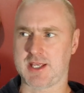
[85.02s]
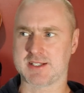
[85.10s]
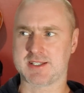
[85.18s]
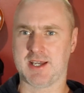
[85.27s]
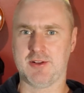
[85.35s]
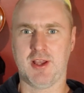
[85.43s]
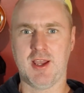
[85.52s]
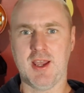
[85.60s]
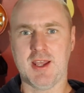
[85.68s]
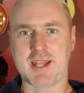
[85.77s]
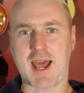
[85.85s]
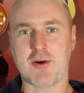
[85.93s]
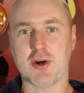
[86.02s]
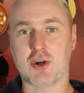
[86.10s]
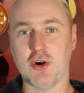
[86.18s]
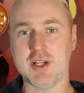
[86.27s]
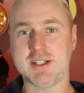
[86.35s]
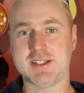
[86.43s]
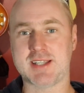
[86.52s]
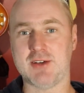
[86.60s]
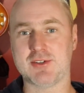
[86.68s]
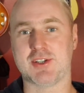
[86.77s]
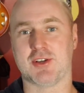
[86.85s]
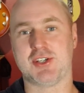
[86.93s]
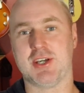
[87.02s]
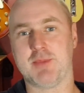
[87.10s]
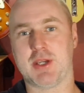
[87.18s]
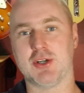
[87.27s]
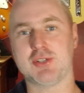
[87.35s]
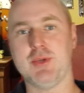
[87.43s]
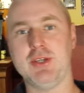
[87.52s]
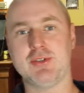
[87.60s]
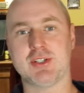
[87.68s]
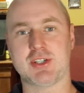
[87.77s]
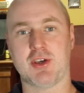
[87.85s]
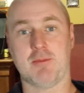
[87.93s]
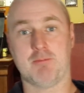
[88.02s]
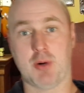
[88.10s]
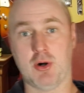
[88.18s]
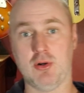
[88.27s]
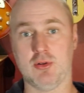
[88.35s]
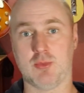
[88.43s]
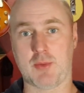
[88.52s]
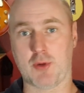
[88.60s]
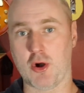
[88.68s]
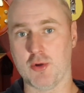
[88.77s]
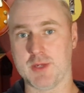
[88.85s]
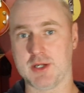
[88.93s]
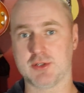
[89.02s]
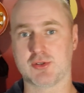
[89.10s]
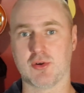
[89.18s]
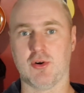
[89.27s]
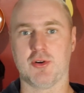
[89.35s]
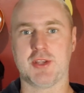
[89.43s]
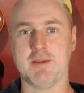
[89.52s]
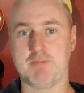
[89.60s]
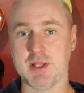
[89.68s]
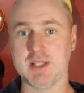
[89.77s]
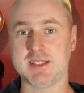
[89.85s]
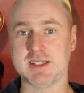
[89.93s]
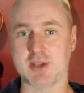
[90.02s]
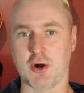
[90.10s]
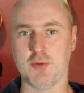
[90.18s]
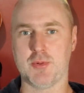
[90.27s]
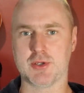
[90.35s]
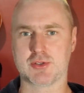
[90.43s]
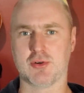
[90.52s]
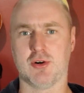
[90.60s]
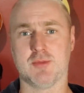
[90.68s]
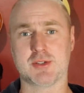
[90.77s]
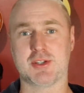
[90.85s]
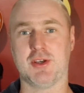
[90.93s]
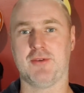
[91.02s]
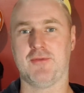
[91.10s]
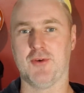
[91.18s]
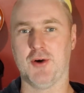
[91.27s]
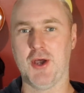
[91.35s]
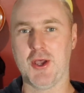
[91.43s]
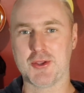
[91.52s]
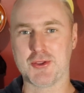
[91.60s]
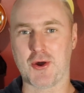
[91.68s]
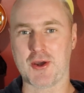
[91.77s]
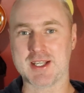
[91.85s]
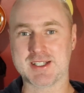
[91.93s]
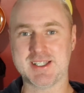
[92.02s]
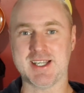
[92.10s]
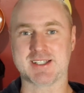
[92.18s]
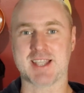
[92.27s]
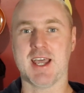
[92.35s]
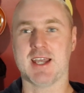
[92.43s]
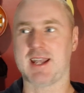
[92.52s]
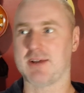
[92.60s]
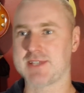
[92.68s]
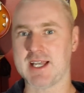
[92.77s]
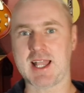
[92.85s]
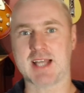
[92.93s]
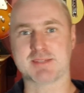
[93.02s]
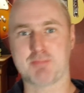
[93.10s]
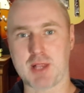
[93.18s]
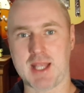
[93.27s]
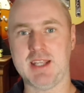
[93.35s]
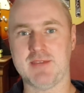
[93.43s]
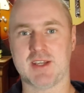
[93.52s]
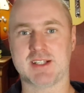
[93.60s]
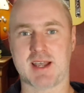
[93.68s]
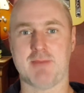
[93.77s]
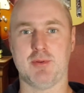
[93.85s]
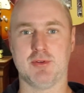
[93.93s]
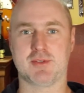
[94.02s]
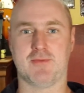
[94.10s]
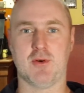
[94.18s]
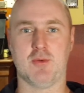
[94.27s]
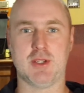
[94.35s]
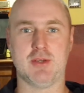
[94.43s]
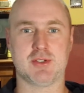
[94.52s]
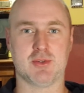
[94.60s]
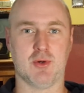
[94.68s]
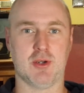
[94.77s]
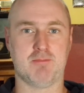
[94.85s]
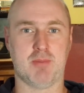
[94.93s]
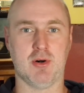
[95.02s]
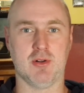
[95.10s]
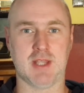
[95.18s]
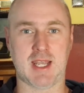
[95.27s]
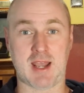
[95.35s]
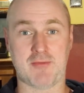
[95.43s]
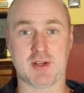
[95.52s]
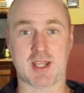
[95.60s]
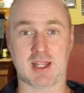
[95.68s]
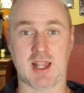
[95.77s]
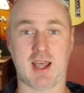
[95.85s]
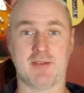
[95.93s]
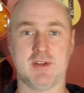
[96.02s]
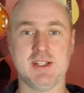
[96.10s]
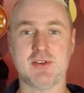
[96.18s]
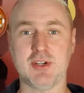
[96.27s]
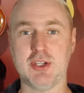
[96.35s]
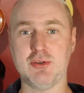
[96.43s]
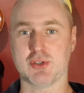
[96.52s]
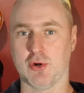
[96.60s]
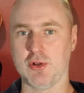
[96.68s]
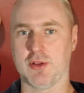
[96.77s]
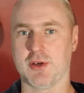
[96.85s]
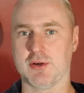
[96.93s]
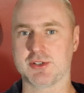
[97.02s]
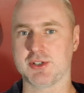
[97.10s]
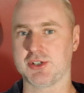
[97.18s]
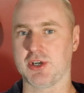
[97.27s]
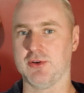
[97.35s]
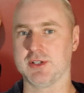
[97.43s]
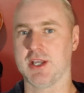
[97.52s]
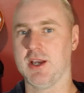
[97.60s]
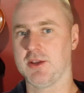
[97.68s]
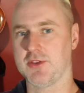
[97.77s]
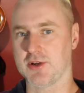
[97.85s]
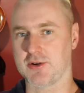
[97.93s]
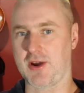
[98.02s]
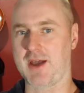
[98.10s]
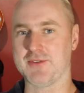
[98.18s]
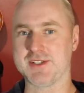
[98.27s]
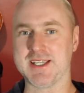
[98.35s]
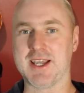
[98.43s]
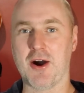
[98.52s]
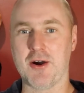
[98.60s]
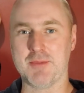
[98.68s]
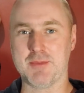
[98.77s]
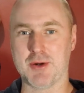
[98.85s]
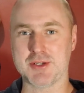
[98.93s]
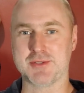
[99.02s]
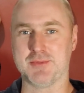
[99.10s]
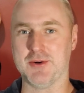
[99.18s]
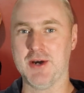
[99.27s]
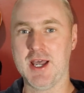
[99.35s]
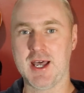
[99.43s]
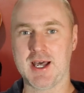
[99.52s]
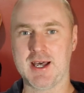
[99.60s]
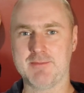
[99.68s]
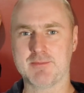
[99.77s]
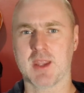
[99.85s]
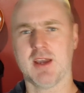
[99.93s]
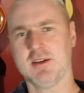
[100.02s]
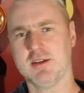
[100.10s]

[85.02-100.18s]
Thanks, Del. Now, according to Del's logic, because we use the term pull when we're opening a drawer, the ability to open a drawer must therefore not exist. Now, Del has plenty of examples of where we use the word pull in everyday life, and he's going to use all of those to show us that gravity can't be possible. Um,